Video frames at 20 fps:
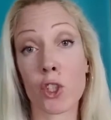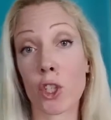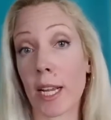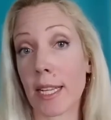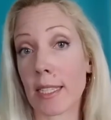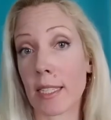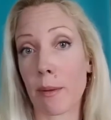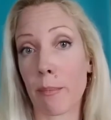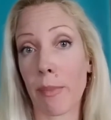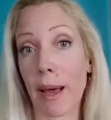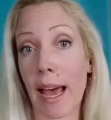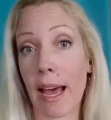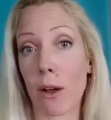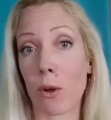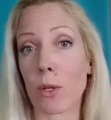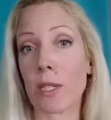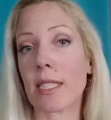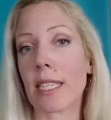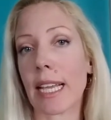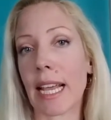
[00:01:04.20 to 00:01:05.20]
shed some
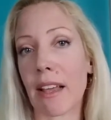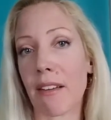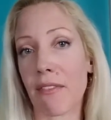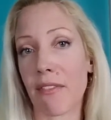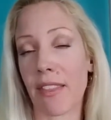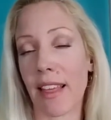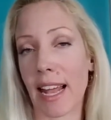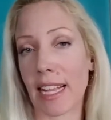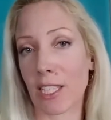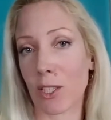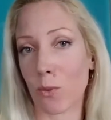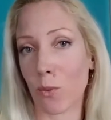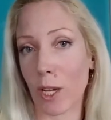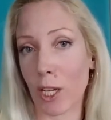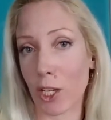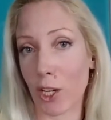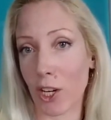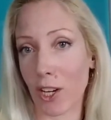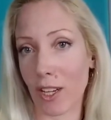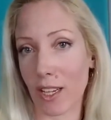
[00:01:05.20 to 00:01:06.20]
pounds if that's what
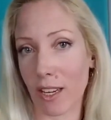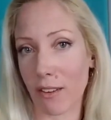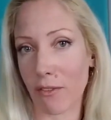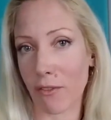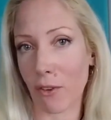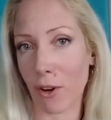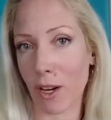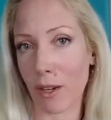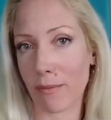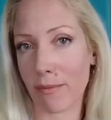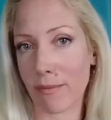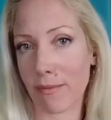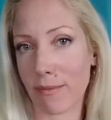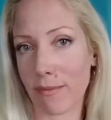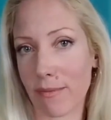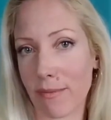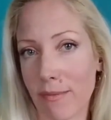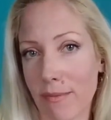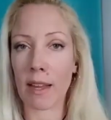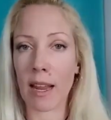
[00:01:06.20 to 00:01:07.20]
you're looking for.
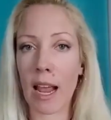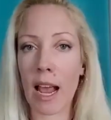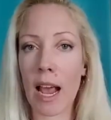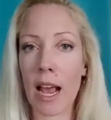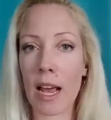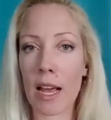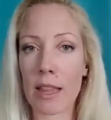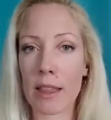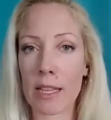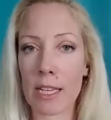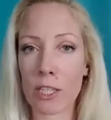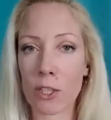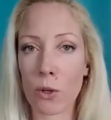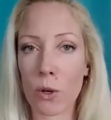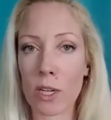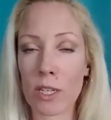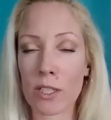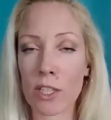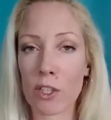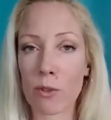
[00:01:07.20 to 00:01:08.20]
This
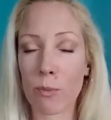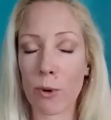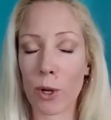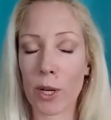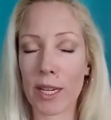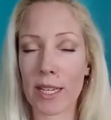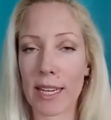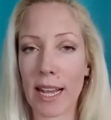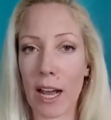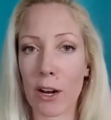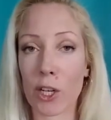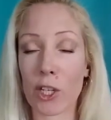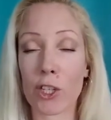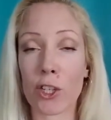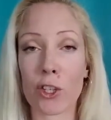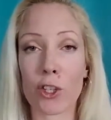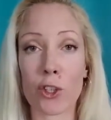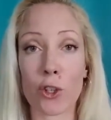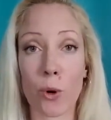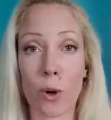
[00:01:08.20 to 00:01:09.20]
course is broken down
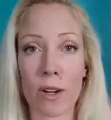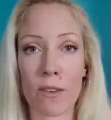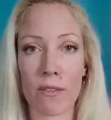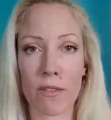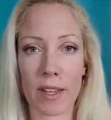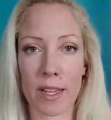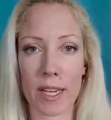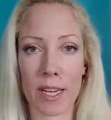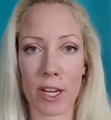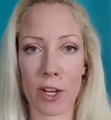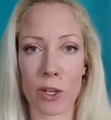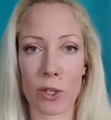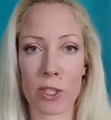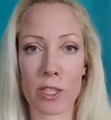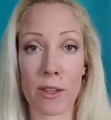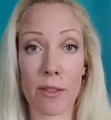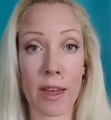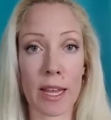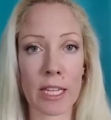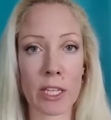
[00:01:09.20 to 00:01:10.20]
into short
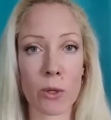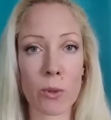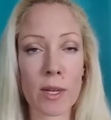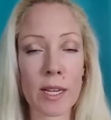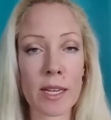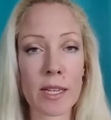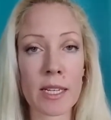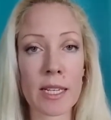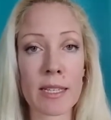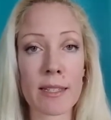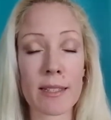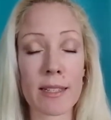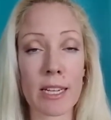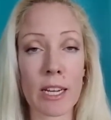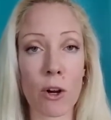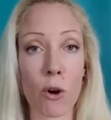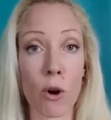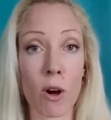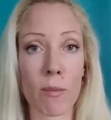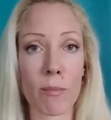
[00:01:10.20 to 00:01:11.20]
videos that you can easily
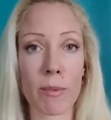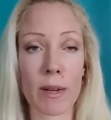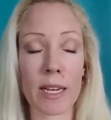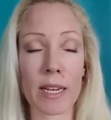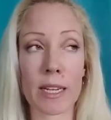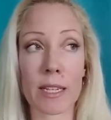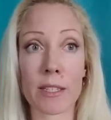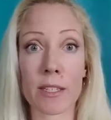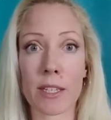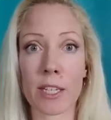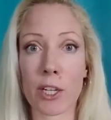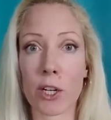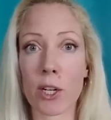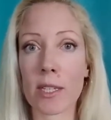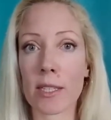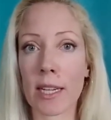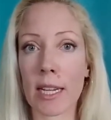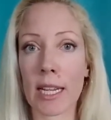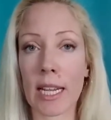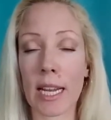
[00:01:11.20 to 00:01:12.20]
incorporate into your
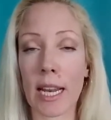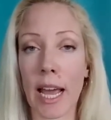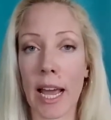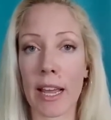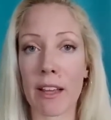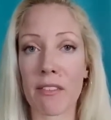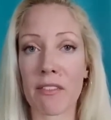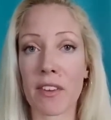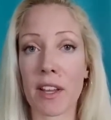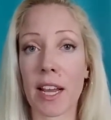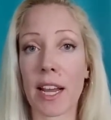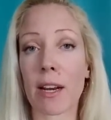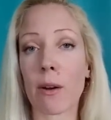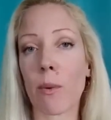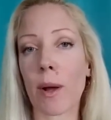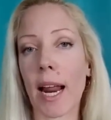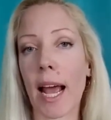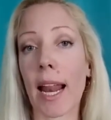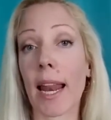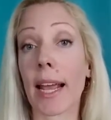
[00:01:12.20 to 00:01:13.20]
daily life in
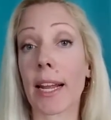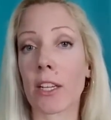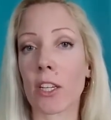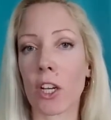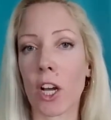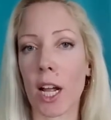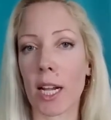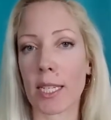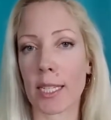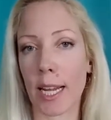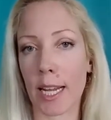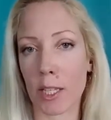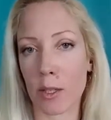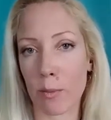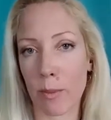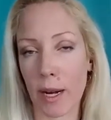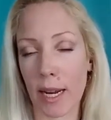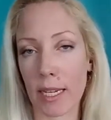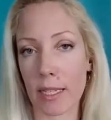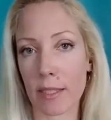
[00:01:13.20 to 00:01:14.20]
what I like to call dance
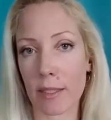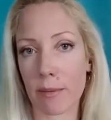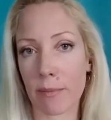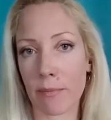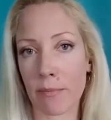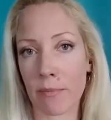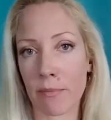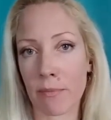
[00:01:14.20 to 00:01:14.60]
breaks.